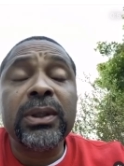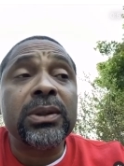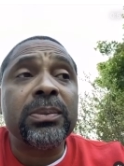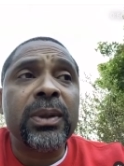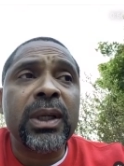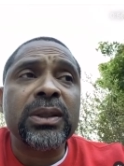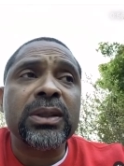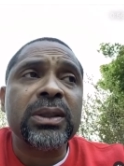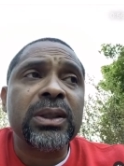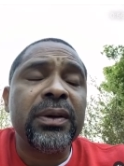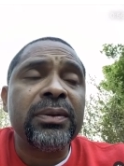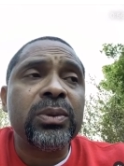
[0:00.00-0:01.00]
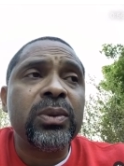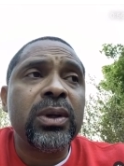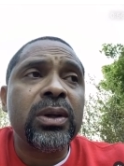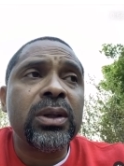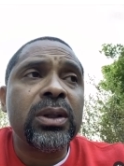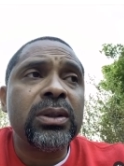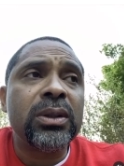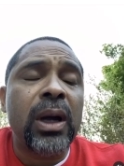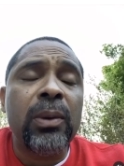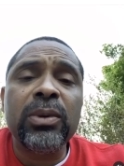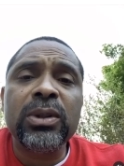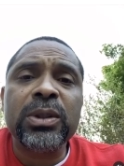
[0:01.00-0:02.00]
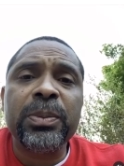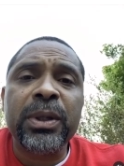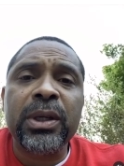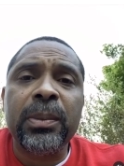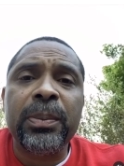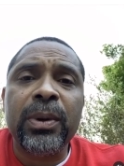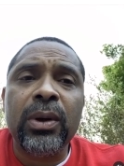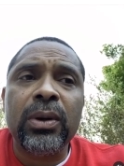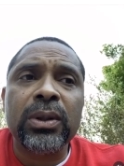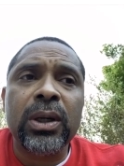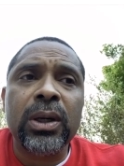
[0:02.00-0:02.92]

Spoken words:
and blessings to everyone. I want to speak upon